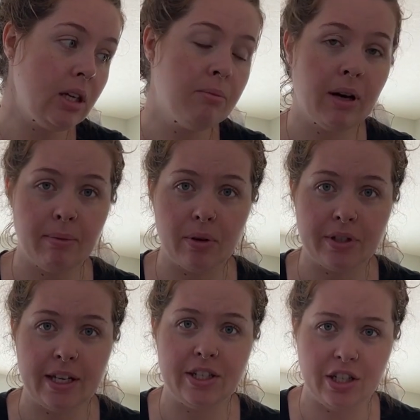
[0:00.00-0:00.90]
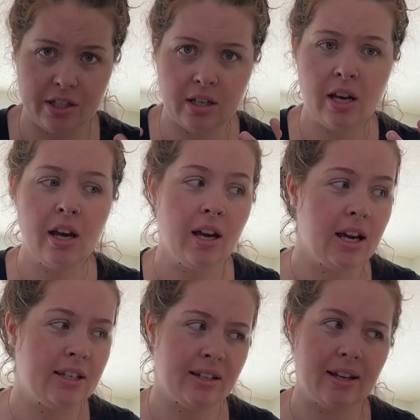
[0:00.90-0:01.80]
but mostly
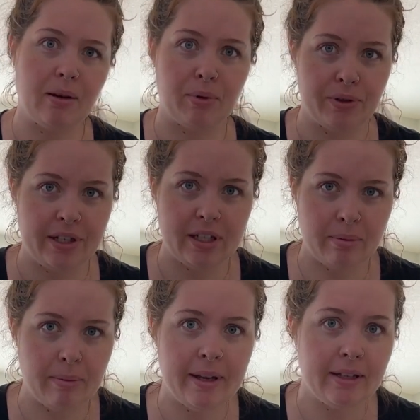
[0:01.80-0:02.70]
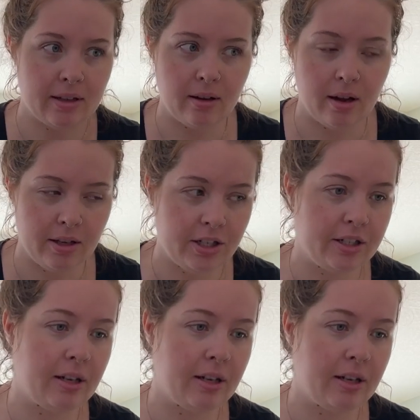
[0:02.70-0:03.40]
it's not like a protein supplement, it's a collagen